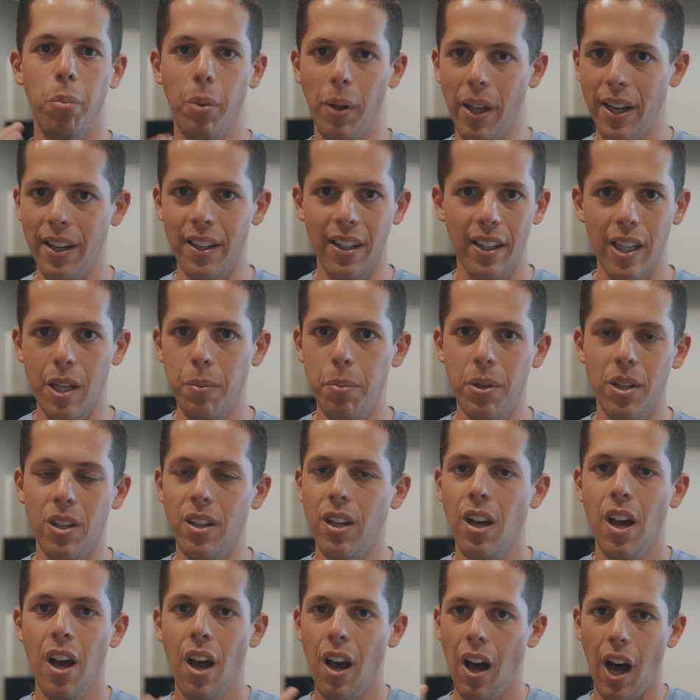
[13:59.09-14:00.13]
blatantly
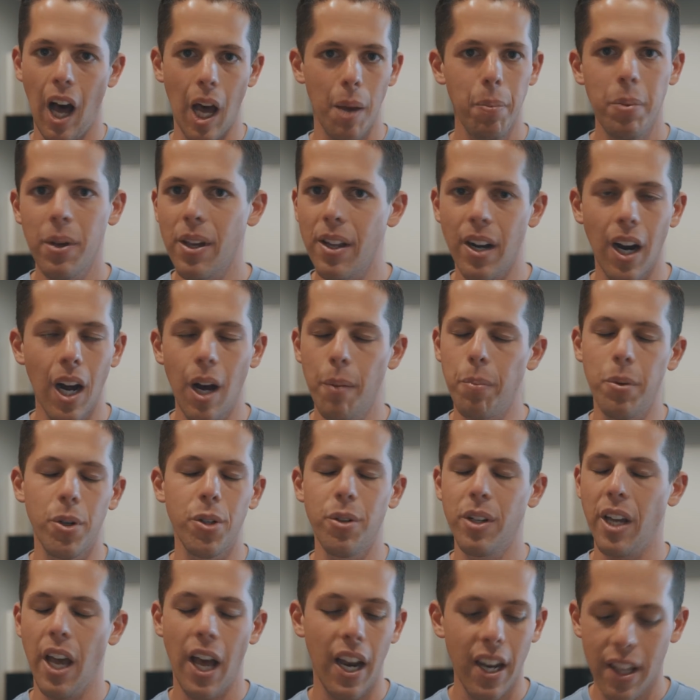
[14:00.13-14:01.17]
be hyping it up or
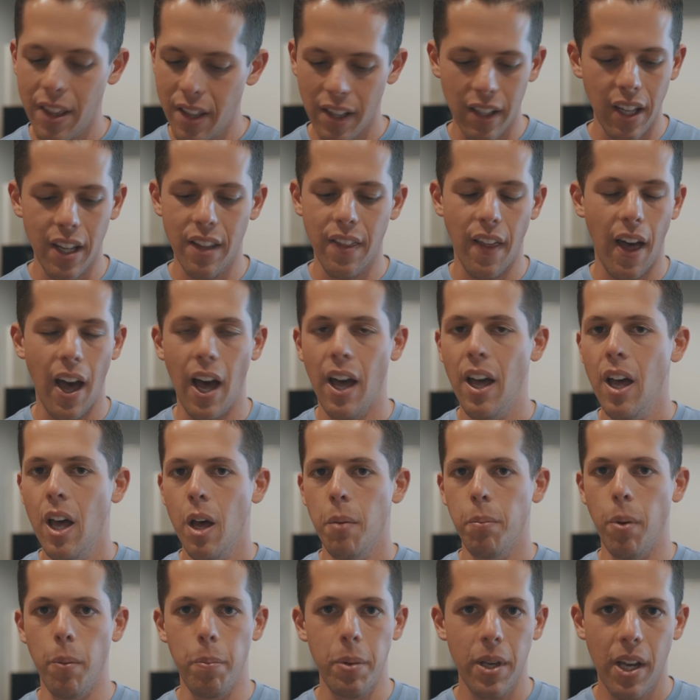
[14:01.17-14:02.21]
doing anything like
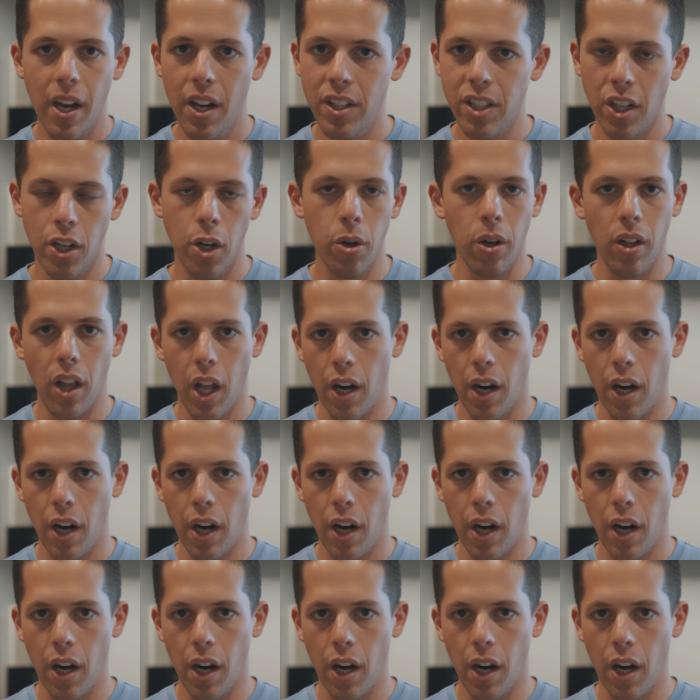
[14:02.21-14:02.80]
that. But because I know a